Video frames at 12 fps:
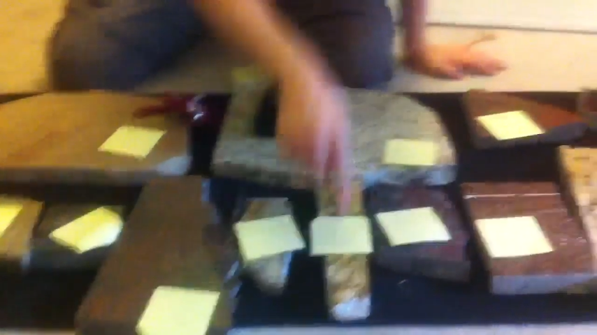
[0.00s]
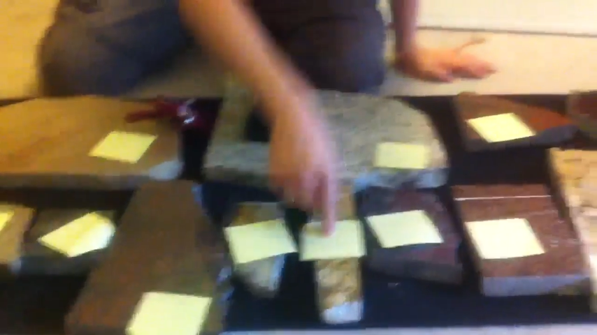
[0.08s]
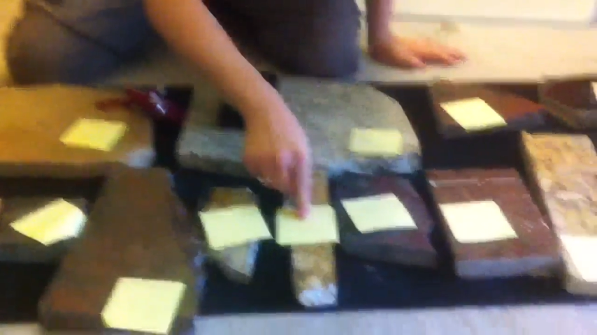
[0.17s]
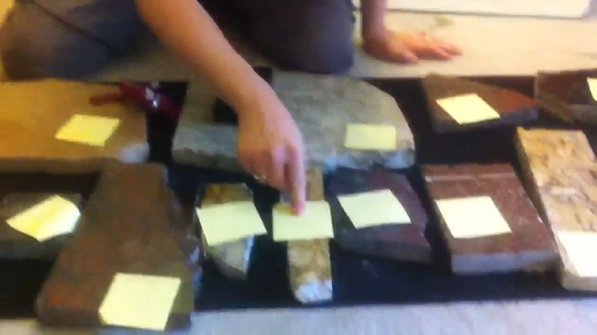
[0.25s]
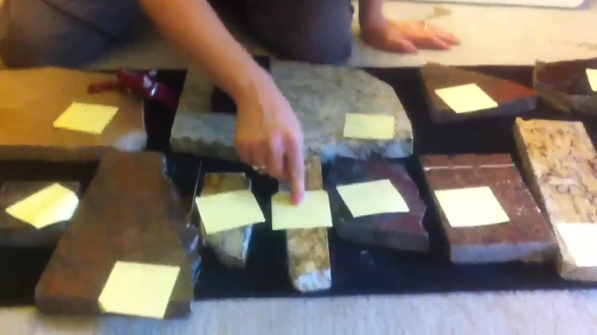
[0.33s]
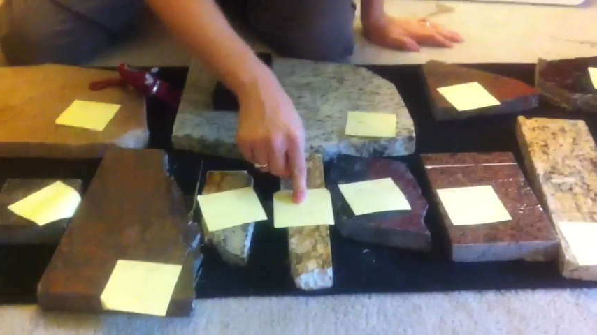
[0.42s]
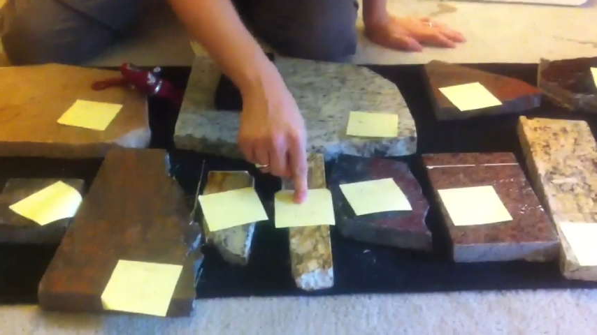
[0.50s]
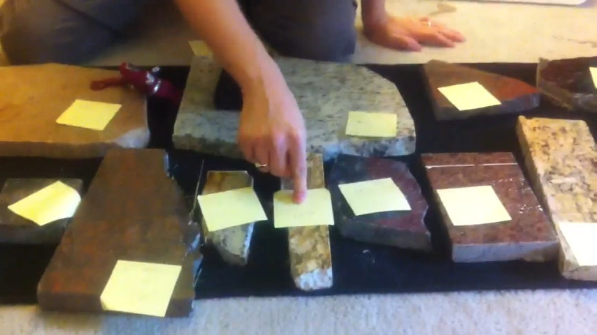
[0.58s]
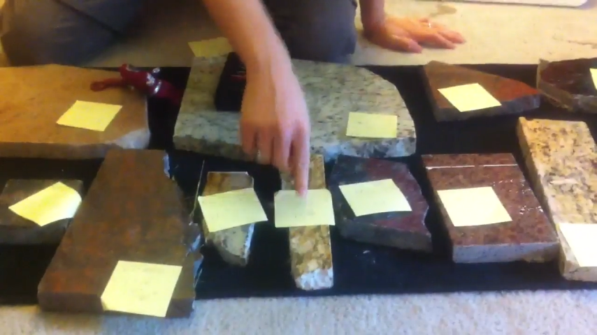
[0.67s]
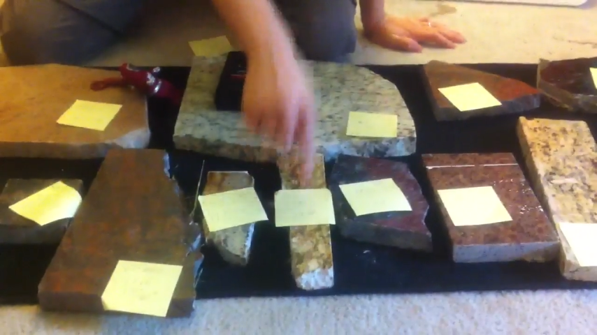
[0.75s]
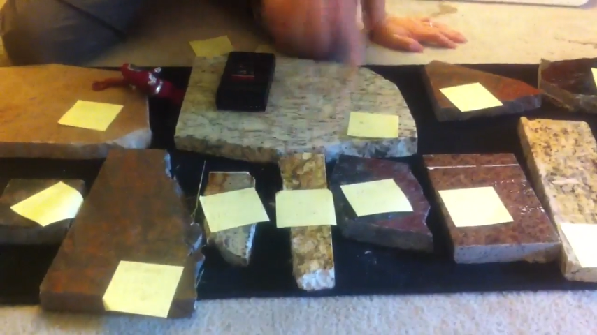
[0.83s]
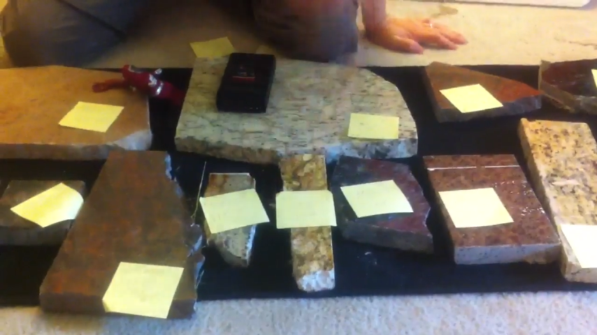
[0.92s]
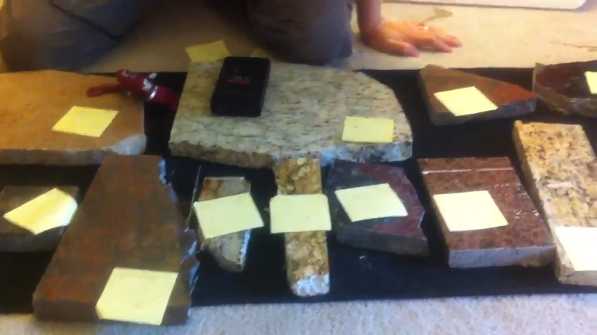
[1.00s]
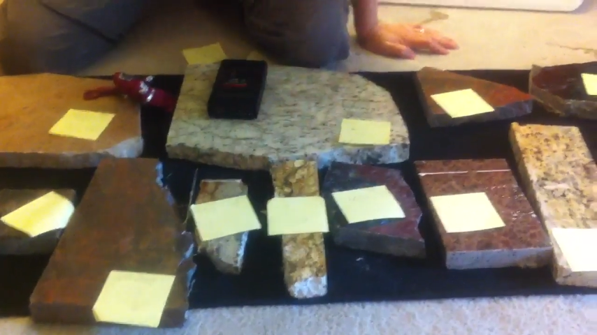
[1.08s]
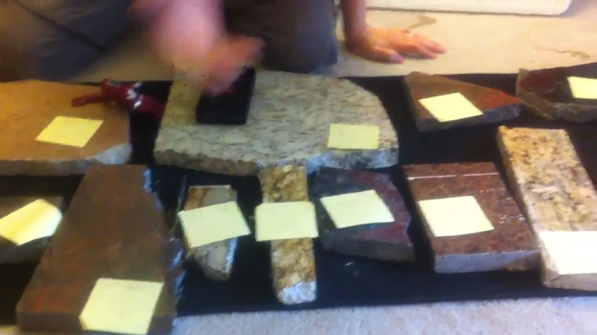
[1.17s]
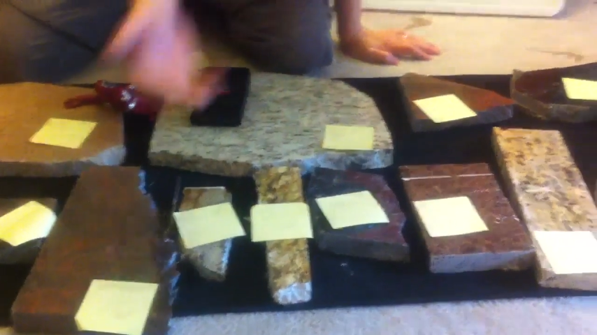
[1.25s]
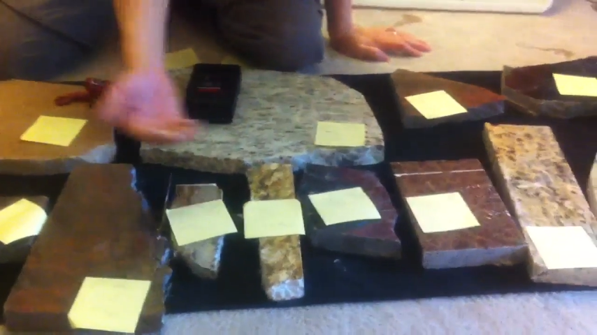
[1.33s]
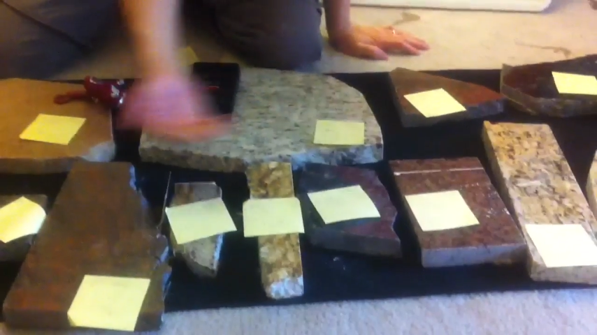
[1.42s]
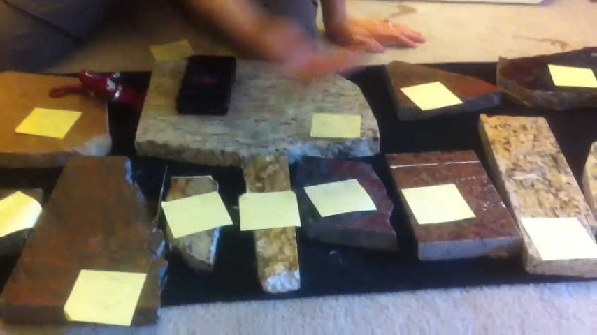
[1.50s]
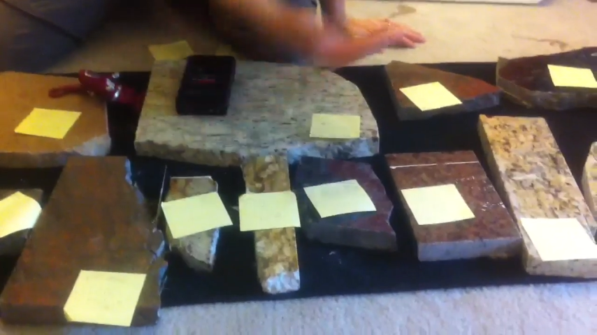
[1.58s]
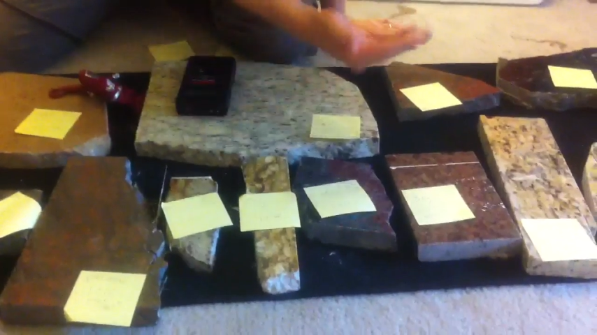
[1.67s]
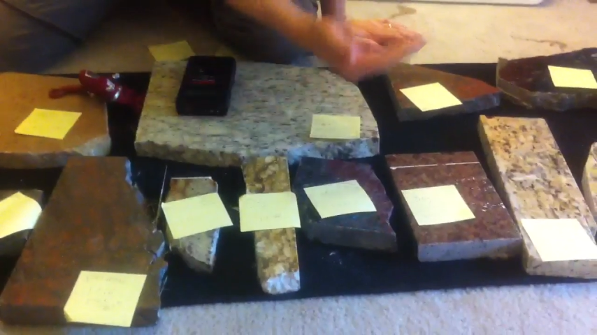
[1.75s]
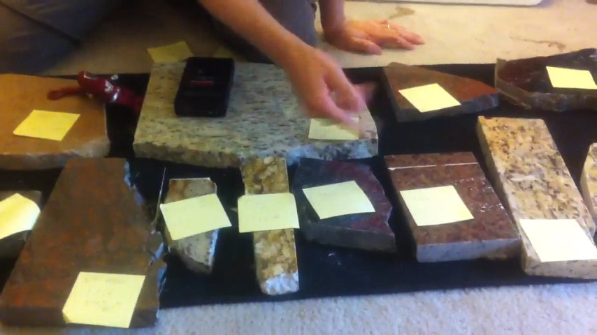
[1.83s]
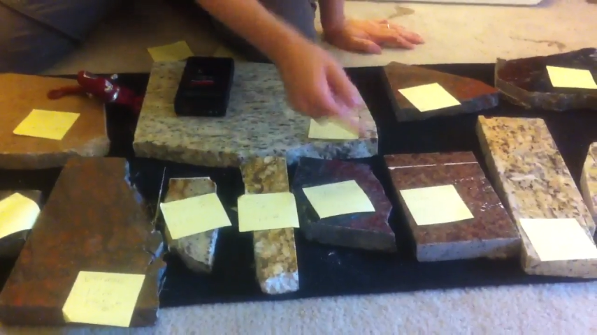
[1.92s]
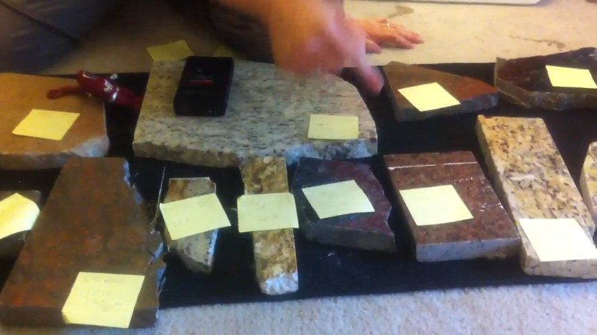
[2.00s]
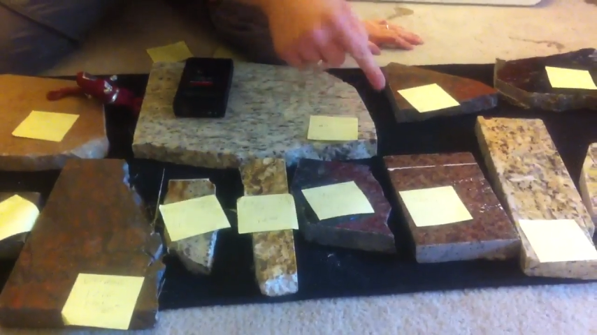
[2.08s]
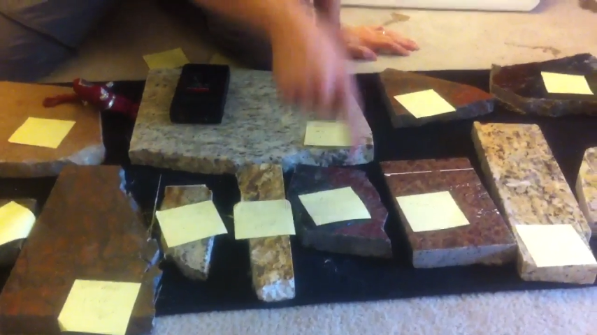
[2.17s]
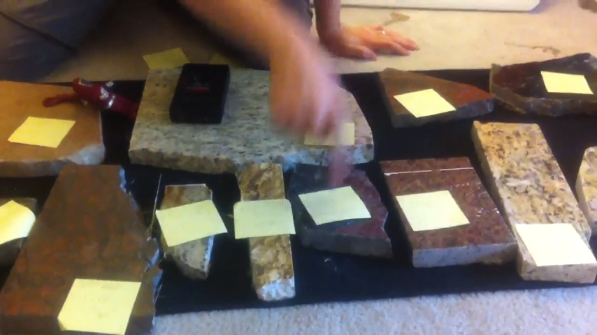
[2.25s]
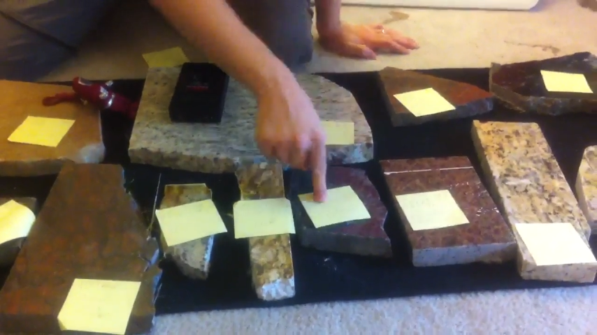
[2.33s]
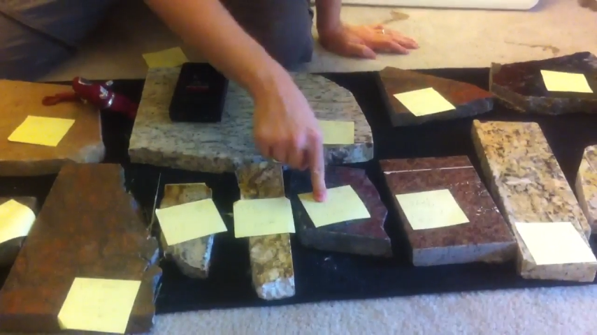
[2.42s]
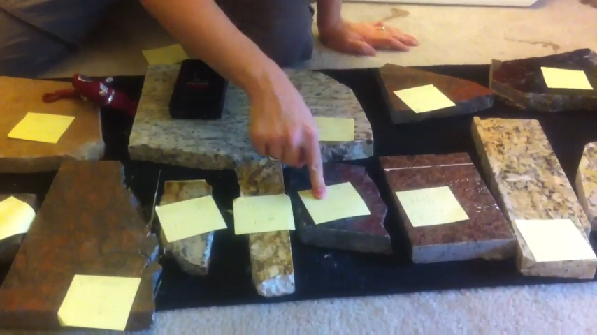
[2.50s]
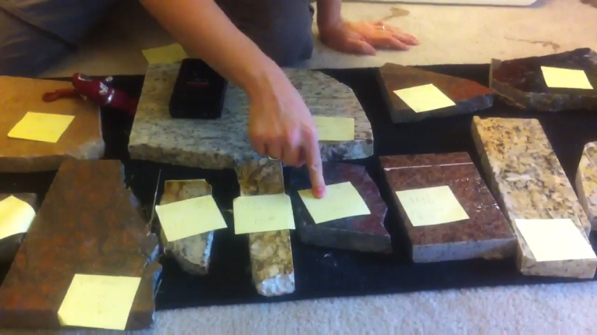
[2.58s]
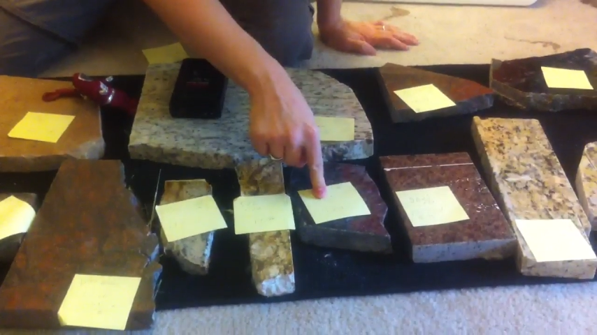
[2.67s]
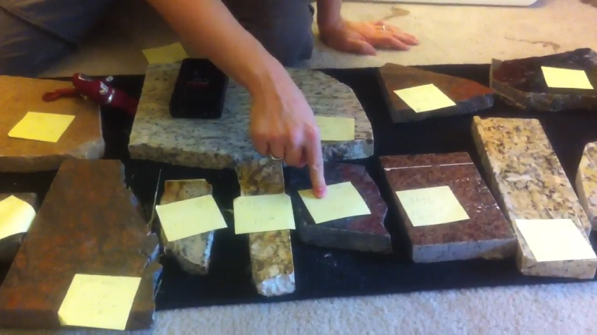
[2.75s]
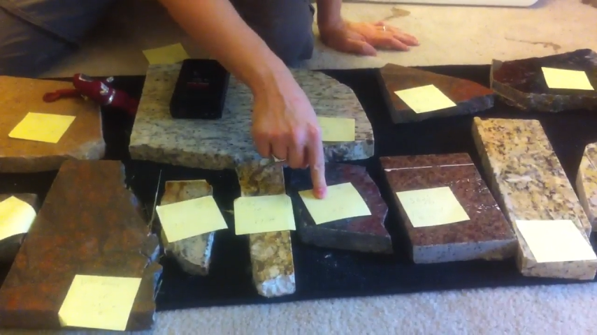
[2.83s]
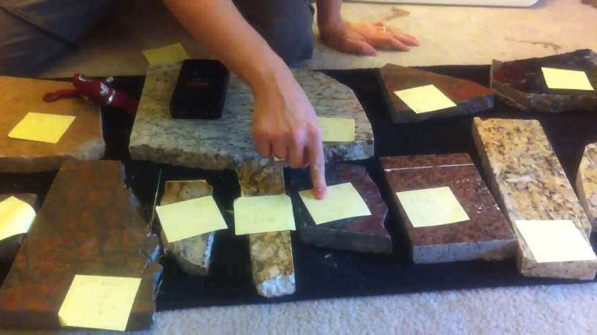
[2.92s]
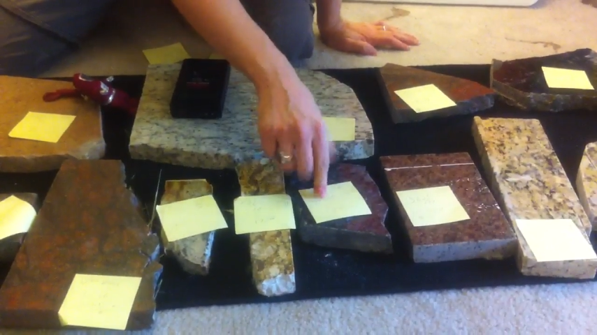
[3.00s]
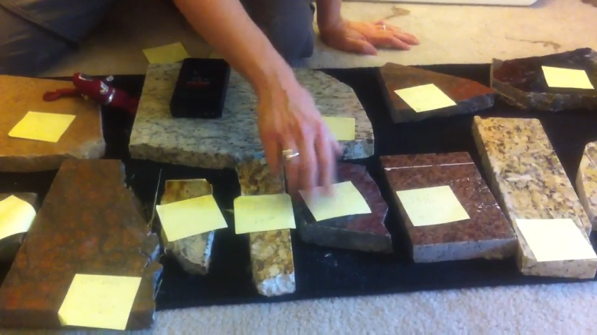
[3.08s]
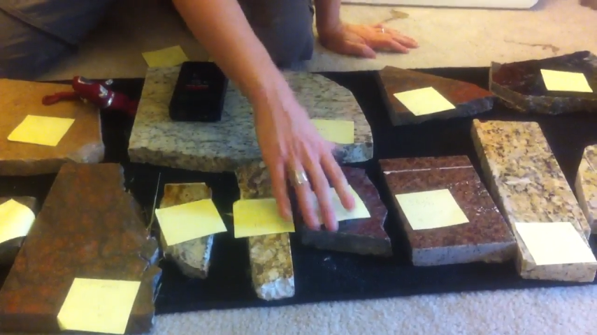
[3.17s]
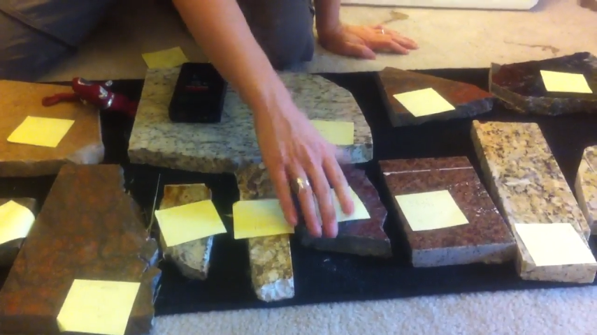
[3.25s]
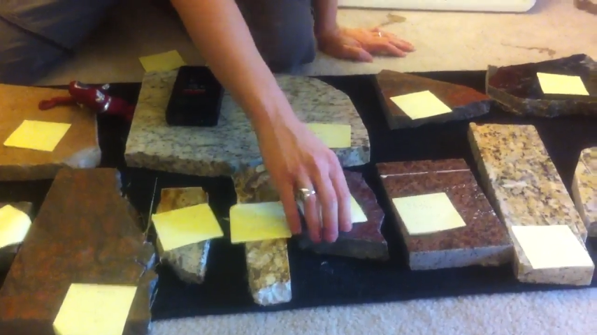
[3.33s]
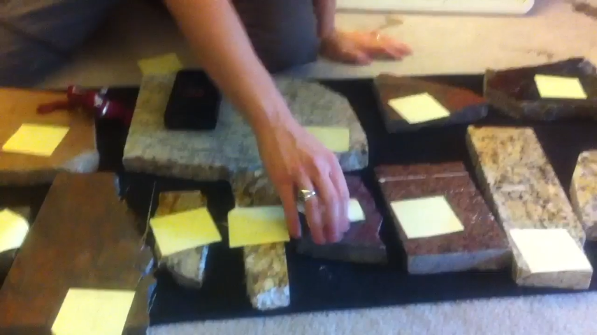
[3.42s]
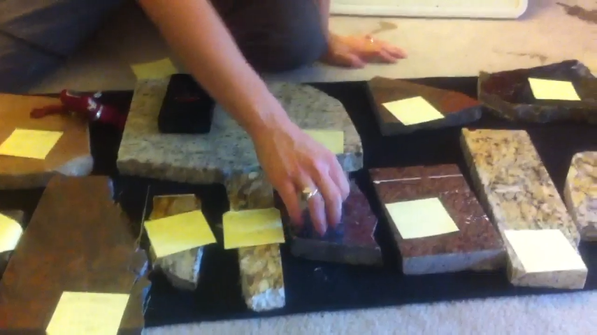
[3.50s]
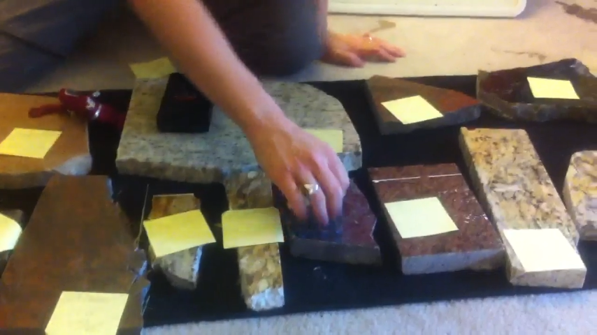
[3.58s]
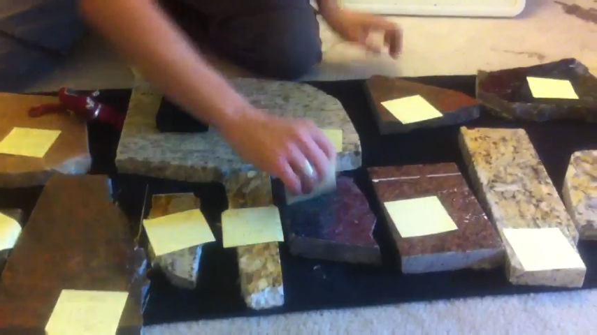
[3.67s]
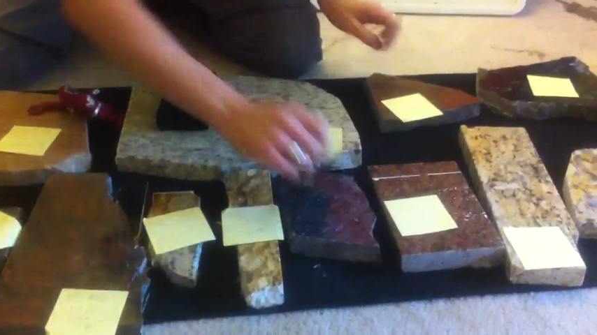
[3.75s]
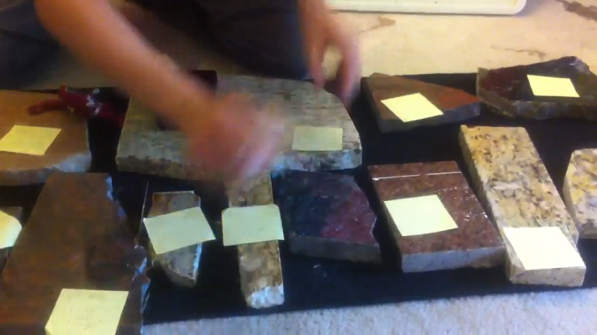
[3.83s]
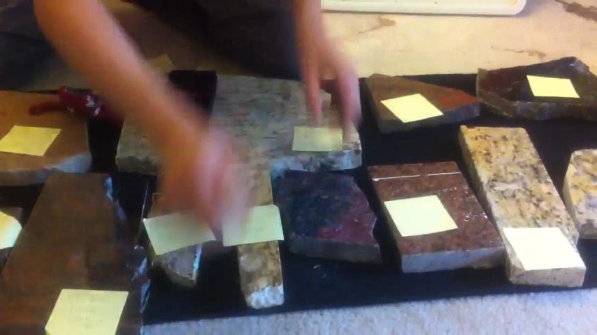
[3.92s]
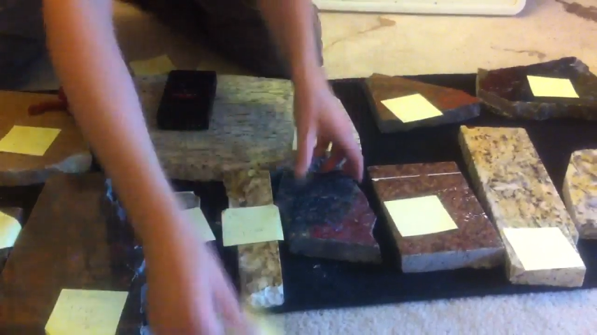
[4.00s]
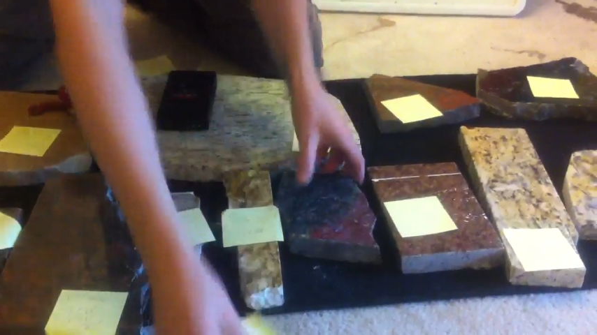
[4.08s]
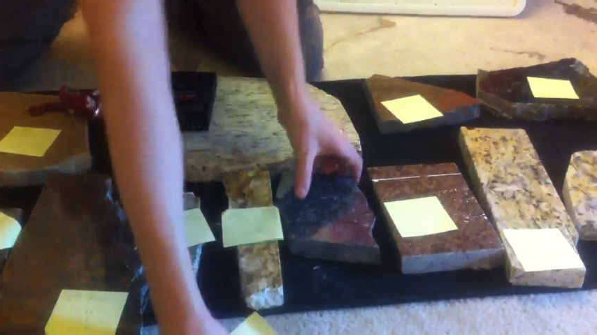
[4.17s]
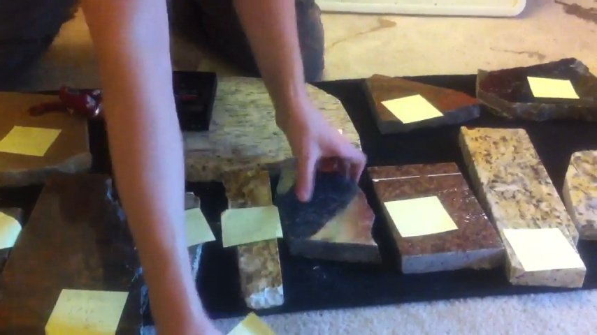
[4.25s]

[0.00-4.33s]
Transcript: No face is visible, so there are no lips to read.